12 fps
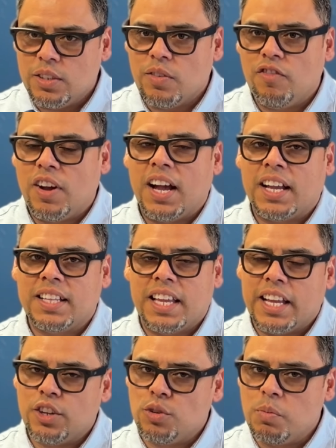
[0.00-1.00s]
find the
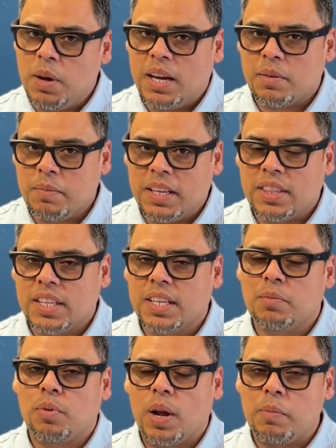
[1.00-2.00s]
entubar
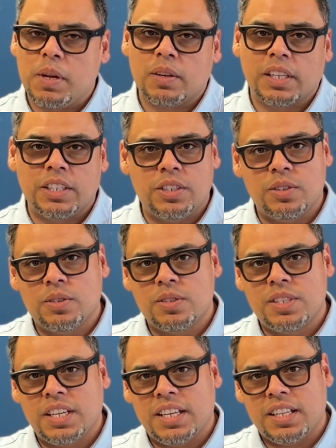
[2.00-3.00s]
method primarily
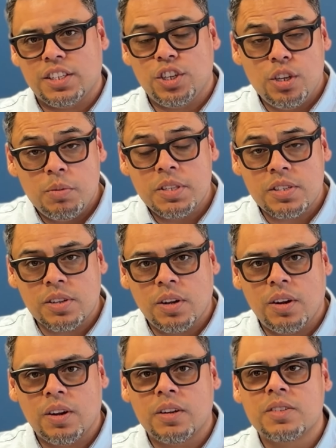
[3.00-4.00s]
used in Cuban
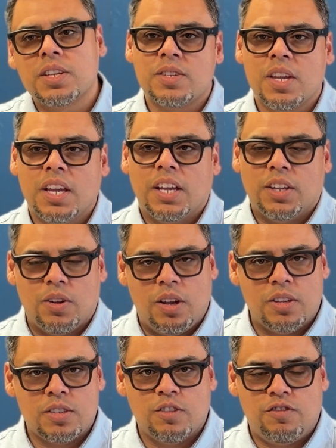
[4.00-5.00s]
cigars. You'll
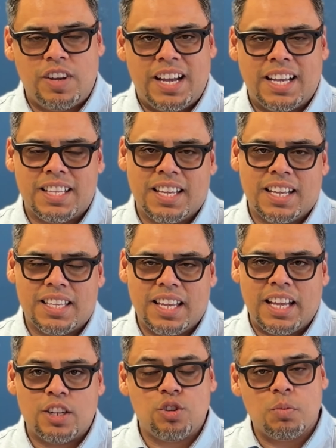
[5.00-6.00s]
also find that the
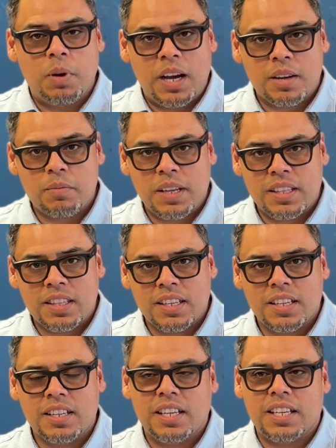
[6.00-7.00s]
entubar
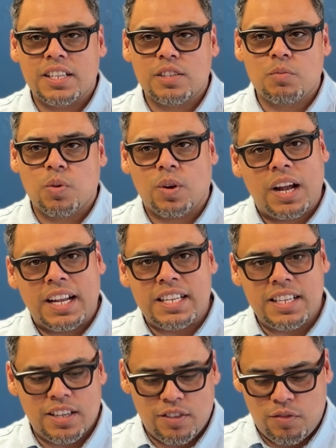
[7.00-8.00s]
method is more
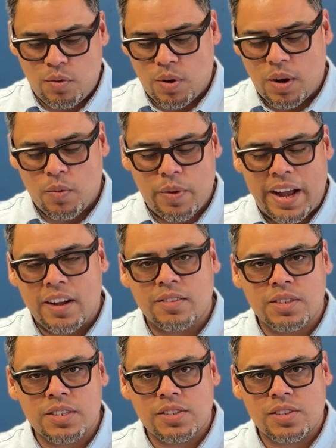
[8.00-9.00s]
ideal for a
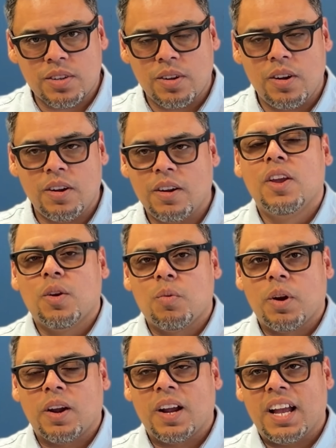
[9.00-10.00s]
round cigar,
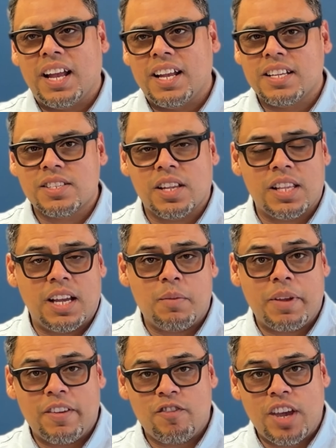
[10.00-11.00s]
whereas a lot of
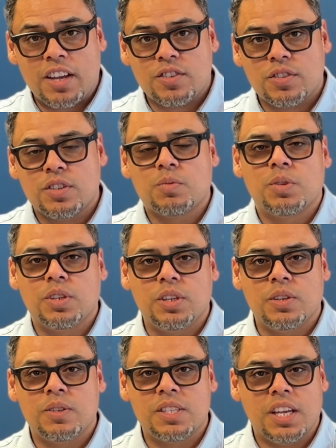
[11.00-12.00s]
manufacturers will
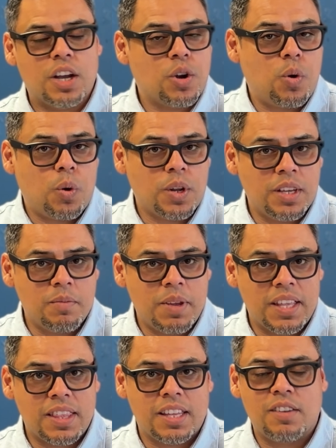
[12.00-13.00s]
use the accordion
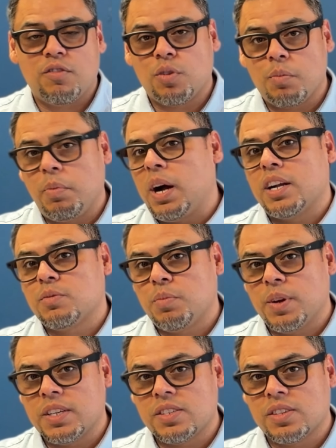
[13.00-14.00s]
method for box
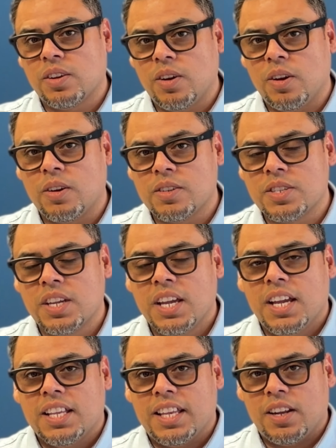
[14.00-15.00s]
press cigars
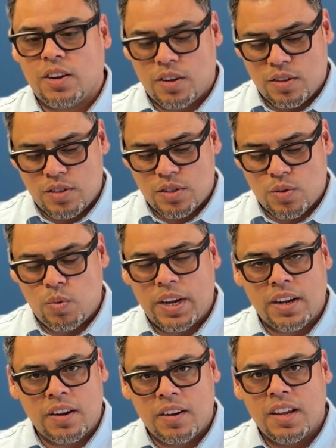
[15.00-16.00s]
that are
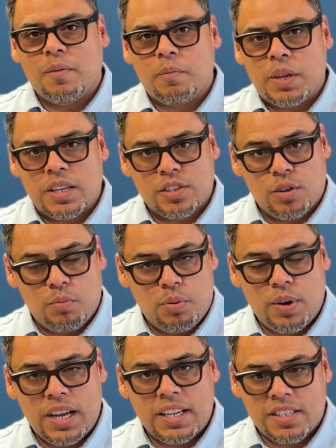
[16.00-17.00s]
square because they're
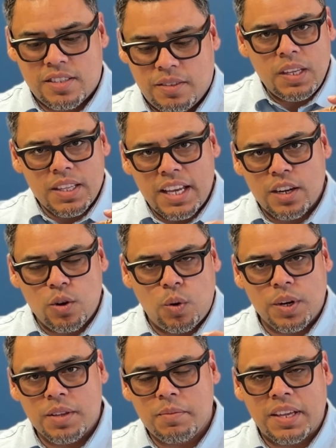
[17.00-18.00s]
pressed. That
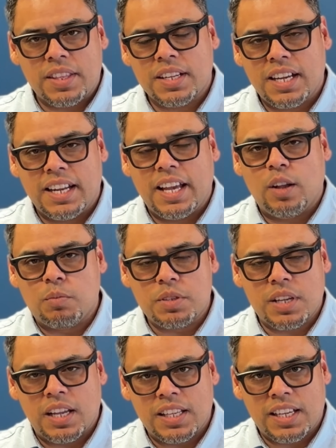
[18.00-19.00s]
accordion method kind of
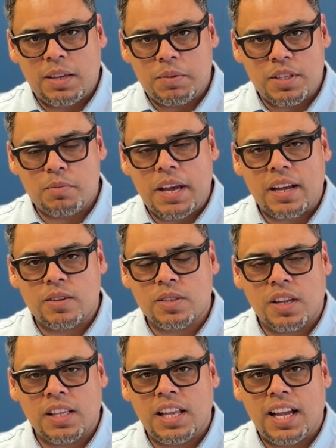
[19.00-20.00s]
helps keep the tobaccos
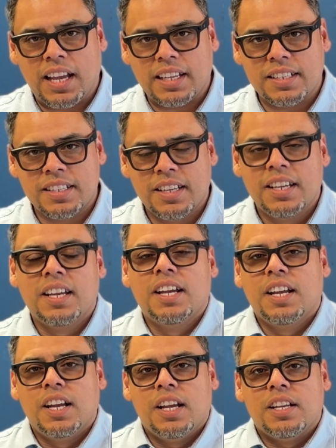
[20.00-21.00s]
aligned.
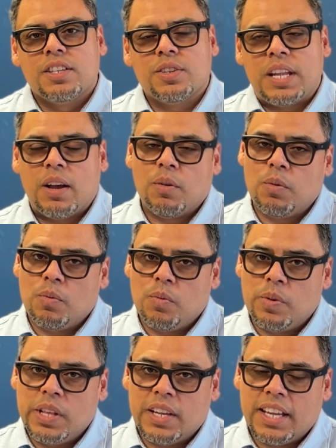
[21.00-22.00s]
So now
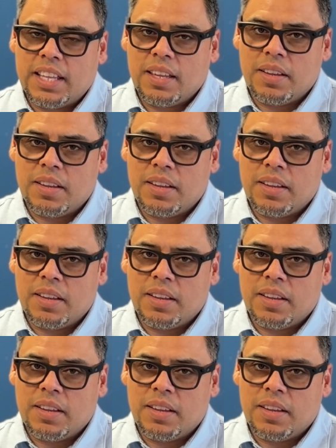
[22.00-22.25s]
when we look at the